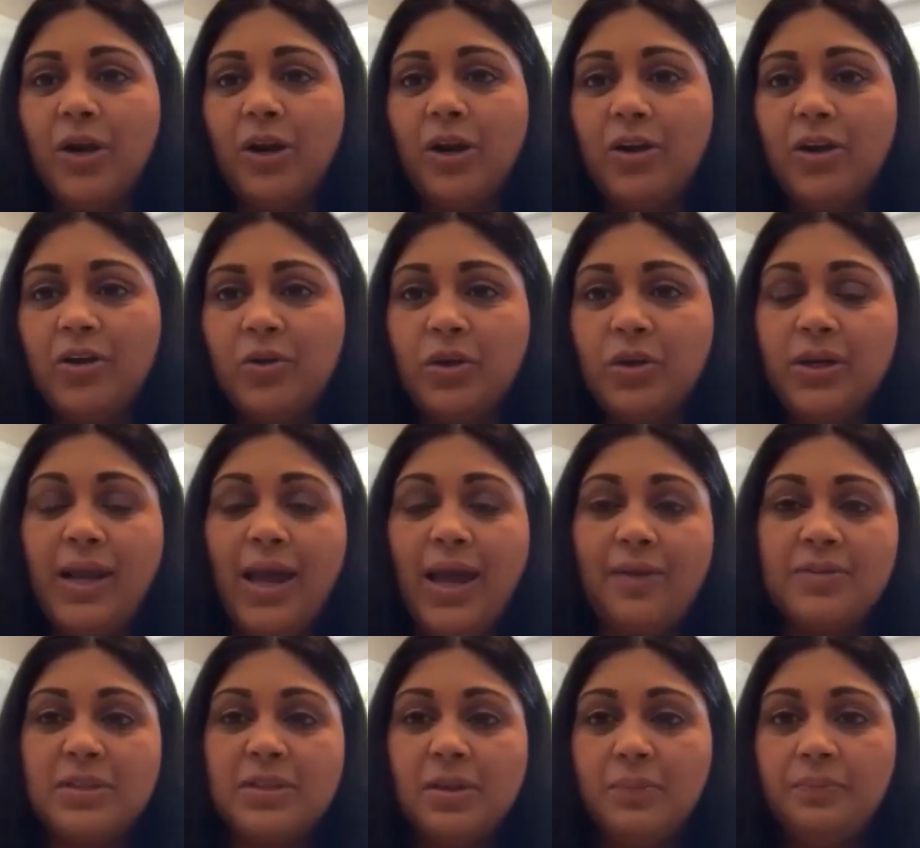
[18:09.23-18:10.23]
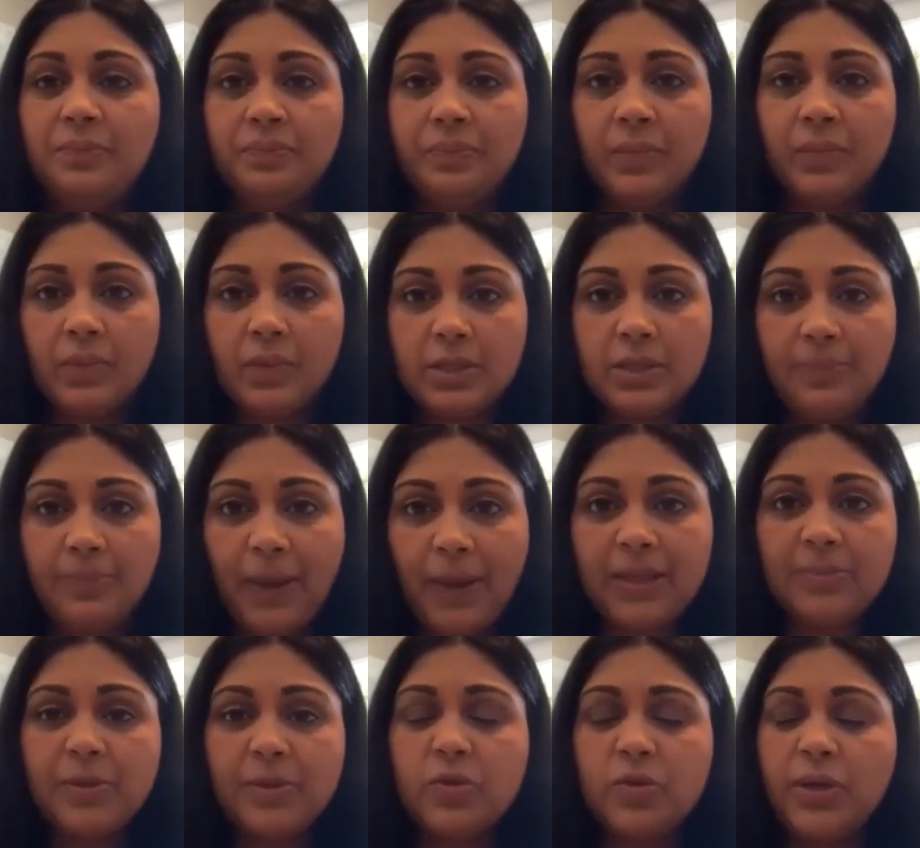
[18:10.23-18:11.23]
where you can have some
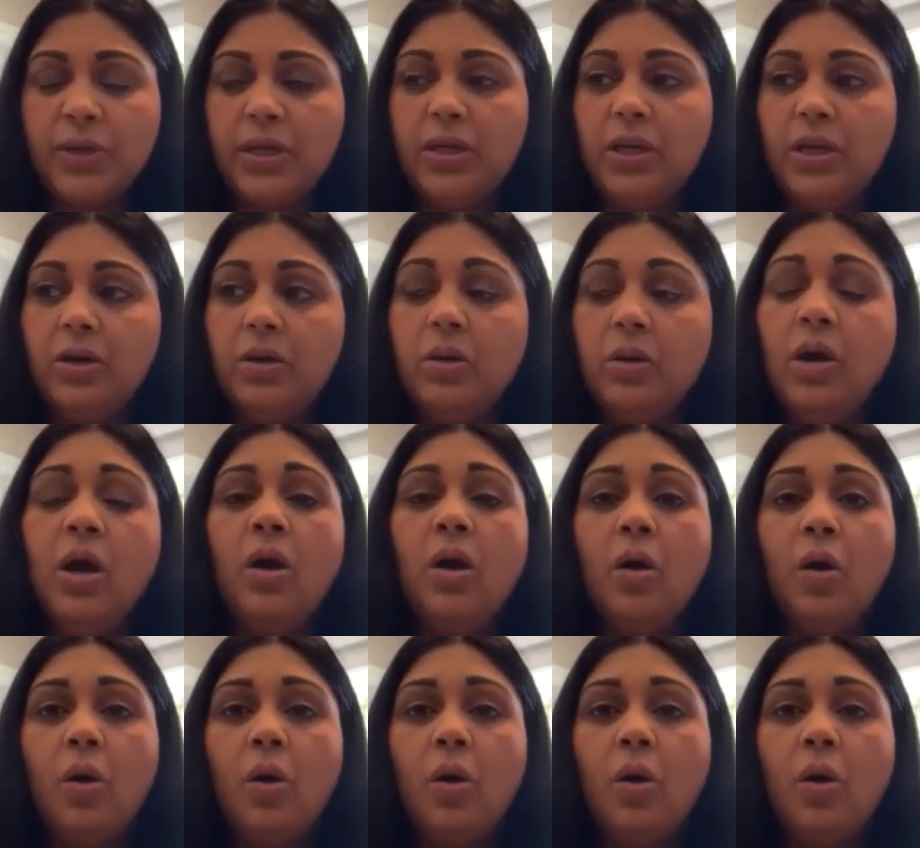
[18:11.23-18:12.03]
space between you,